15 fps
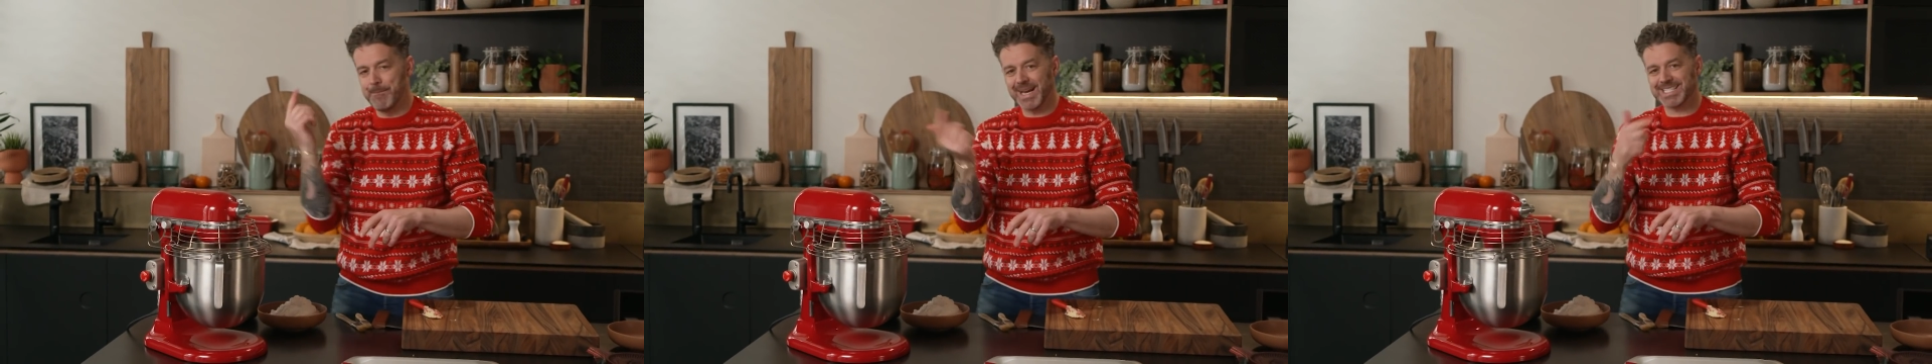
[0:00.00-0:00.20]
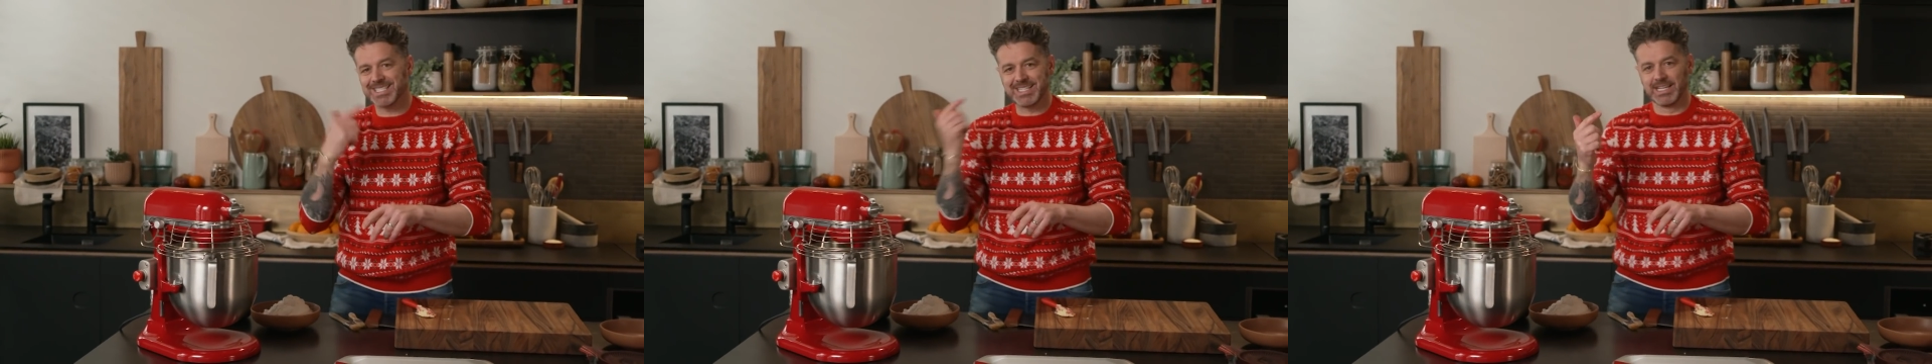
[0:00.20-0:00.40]

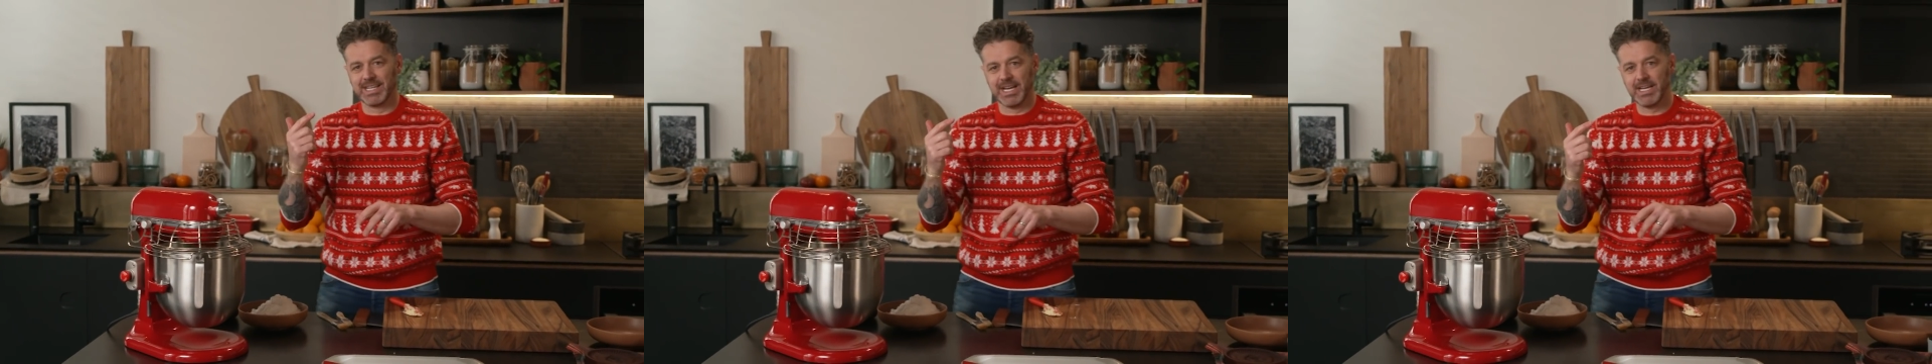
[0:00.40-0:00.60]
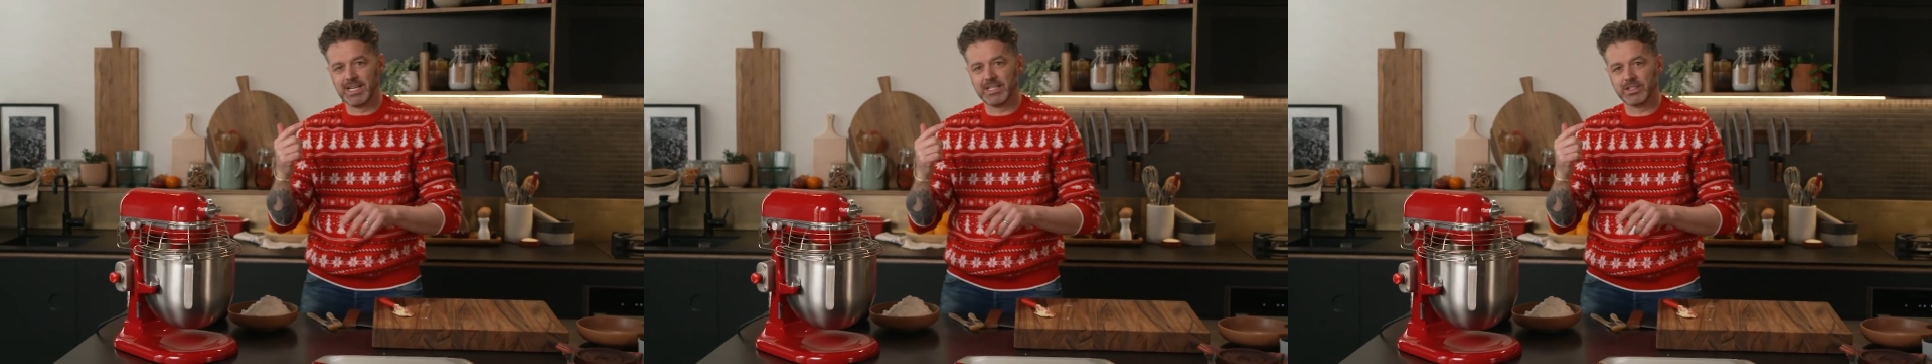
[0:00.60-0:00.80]
mixing
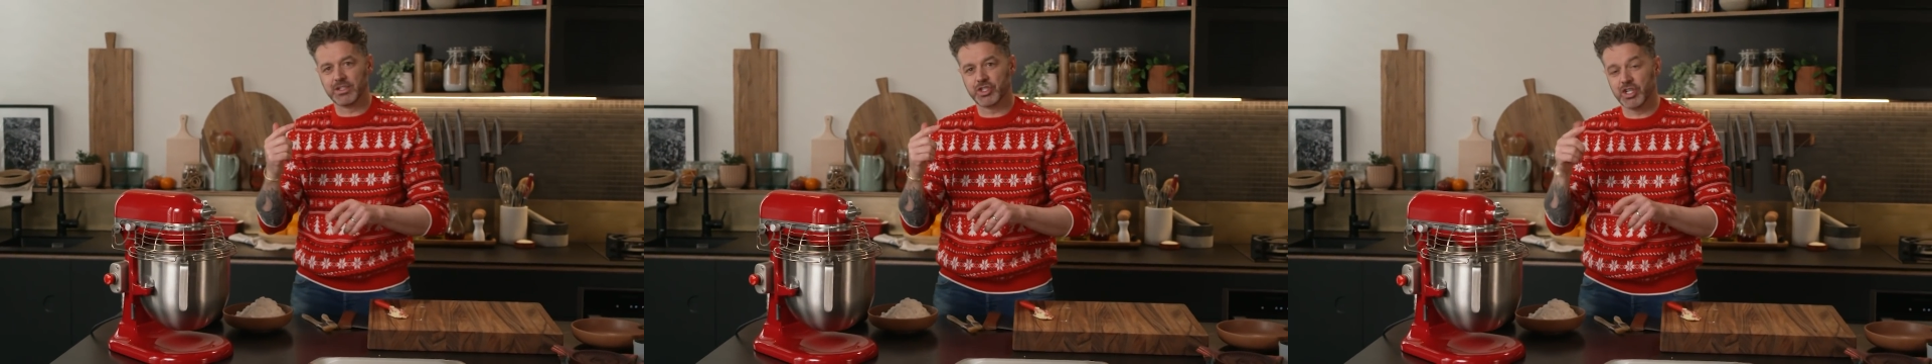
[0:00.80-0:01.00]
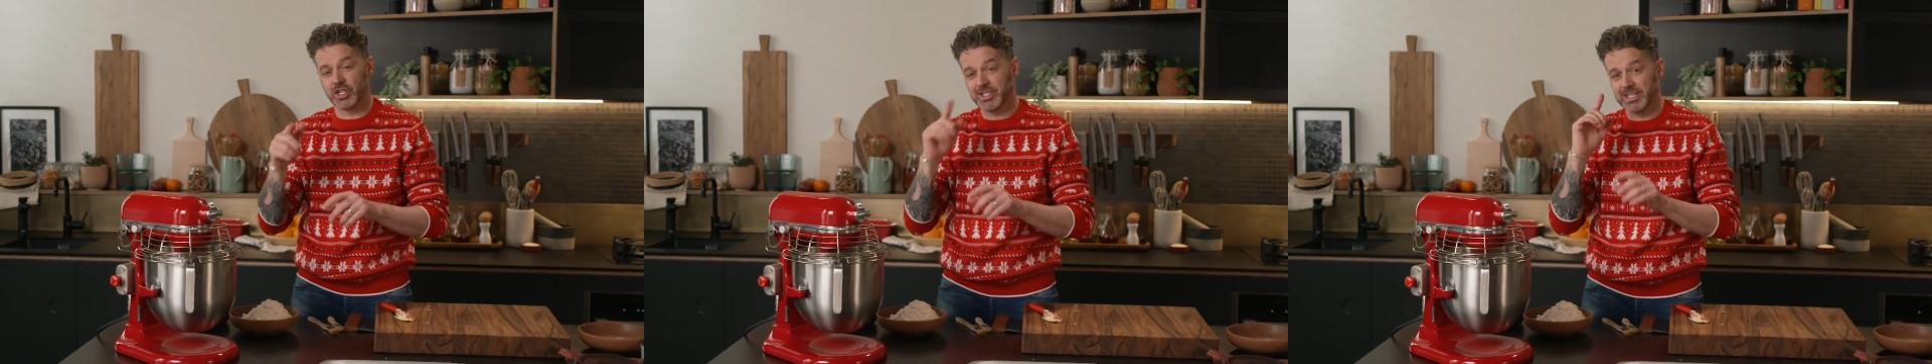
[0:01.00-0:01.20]
it
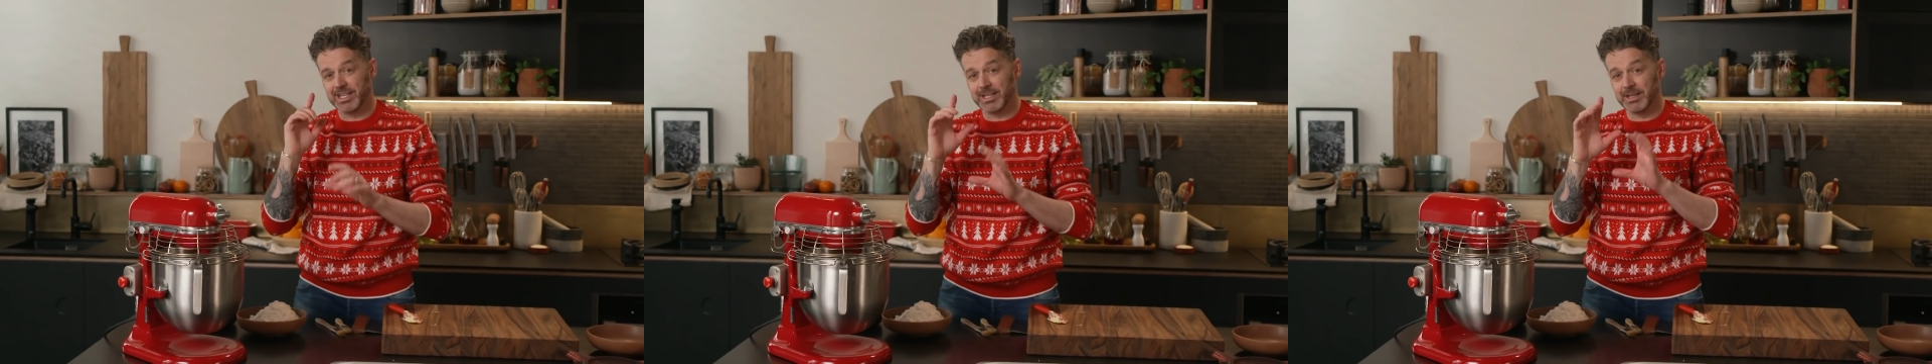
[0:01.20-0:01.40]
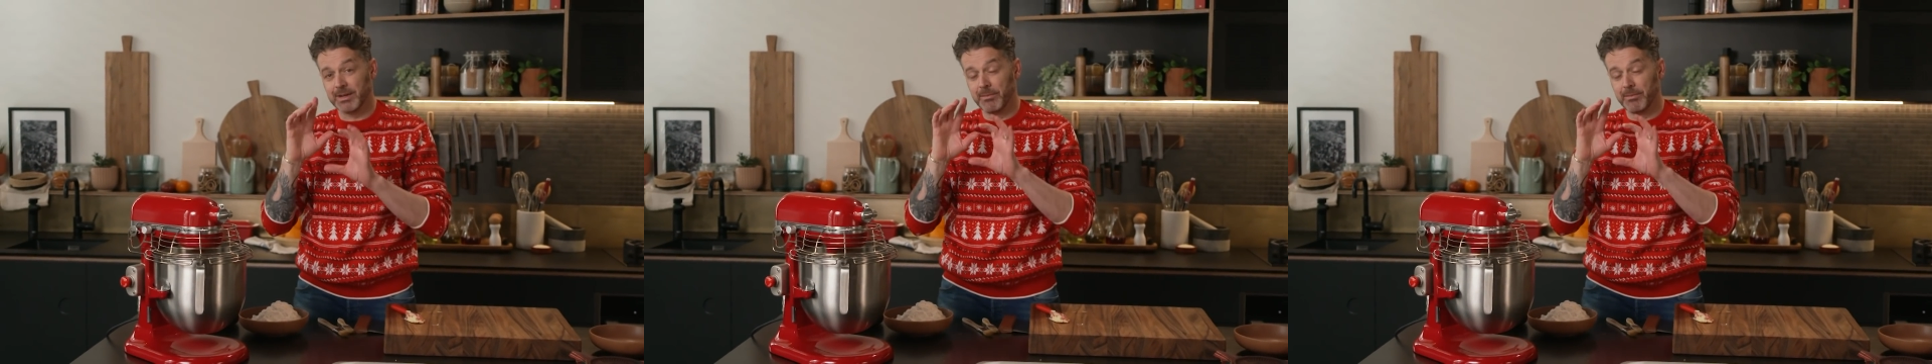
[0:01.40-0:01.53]
just to